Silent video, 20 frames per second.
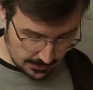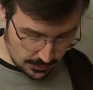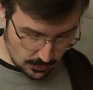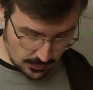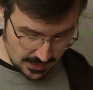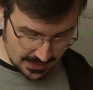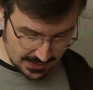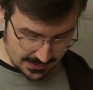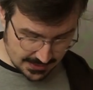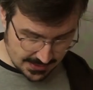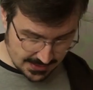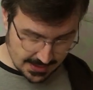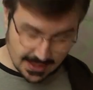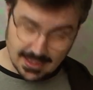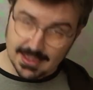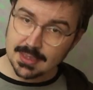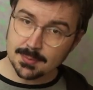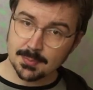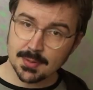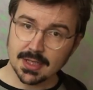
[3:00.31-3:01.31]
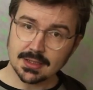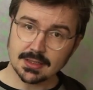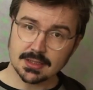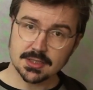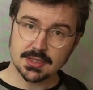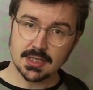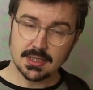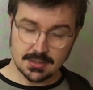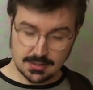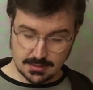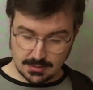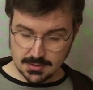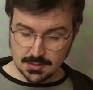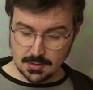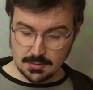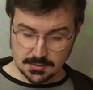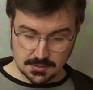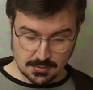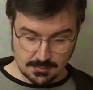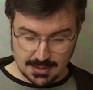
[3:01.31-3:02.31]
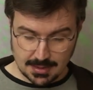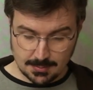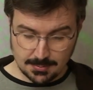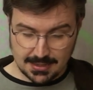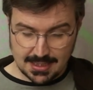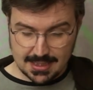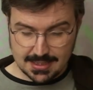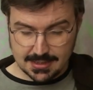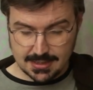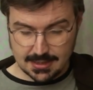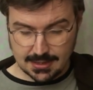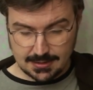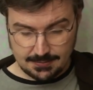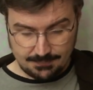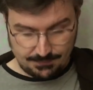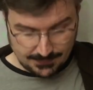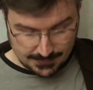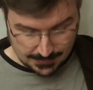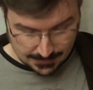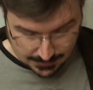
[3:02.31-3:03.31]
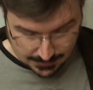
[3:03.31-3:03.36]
The reed inside a practice chanter is also made of plastic.